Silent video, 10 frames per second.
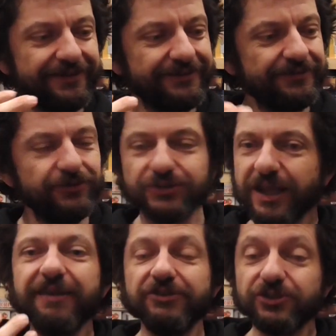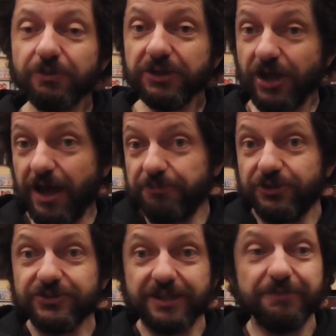There, you start having so many
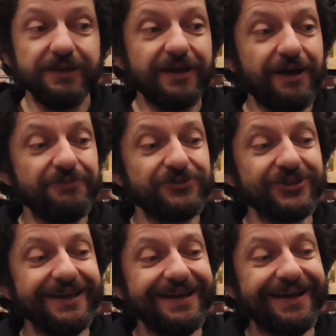options that it becomes